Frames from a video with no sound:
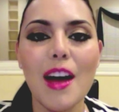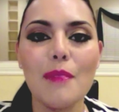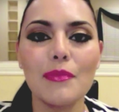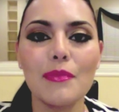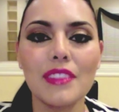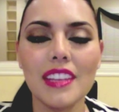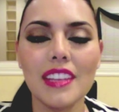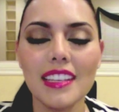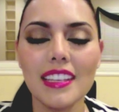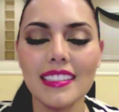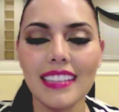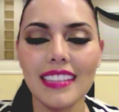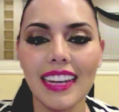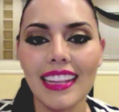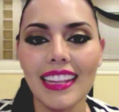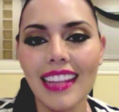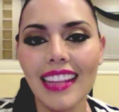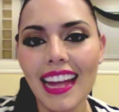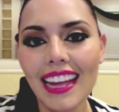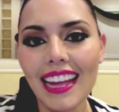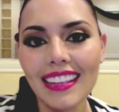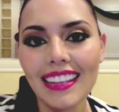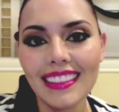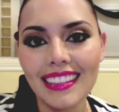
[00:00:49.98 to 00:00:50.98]
Things that I
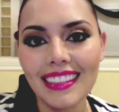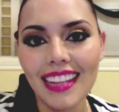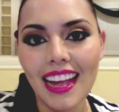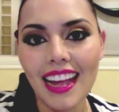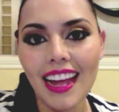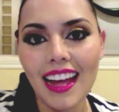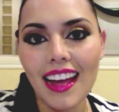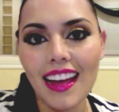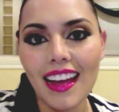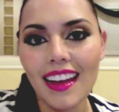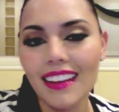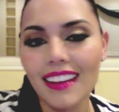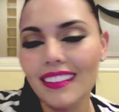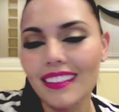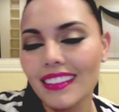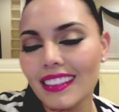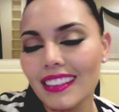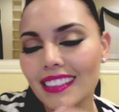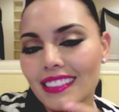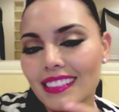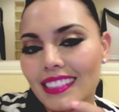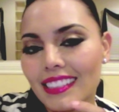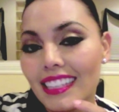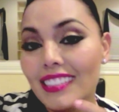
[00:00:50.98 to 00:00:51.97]
like,
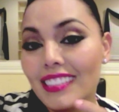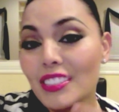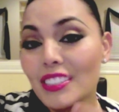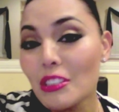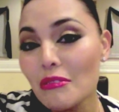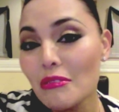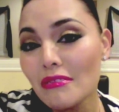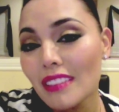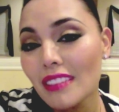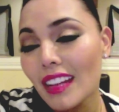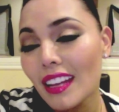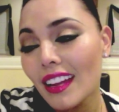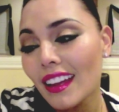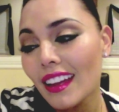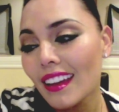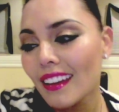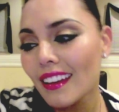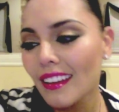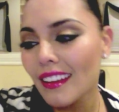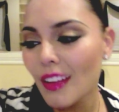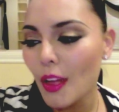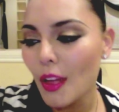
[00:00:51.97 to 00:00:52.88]
things that I don't like.